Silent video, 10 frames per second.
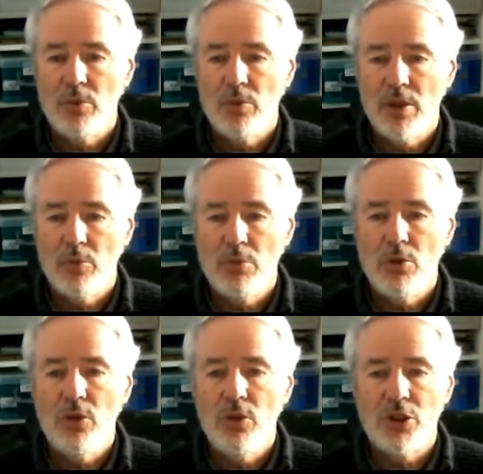then we
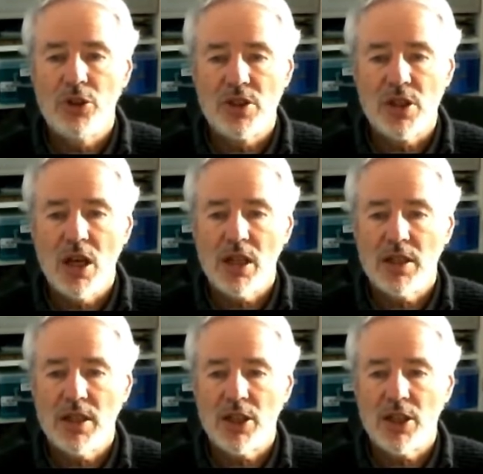move on to its
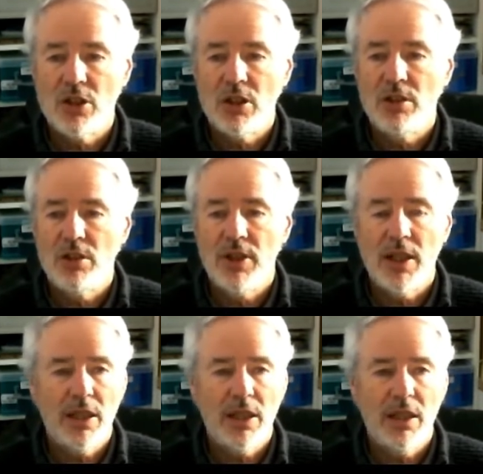architecture, and
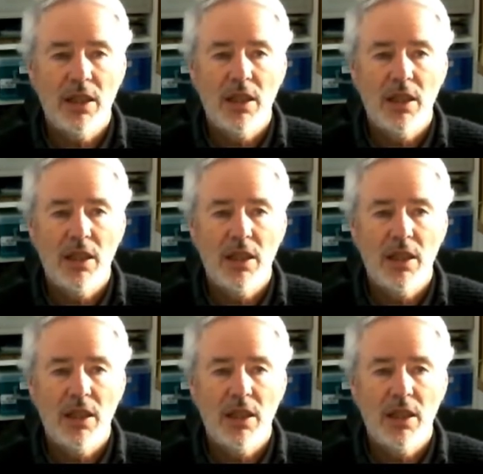finally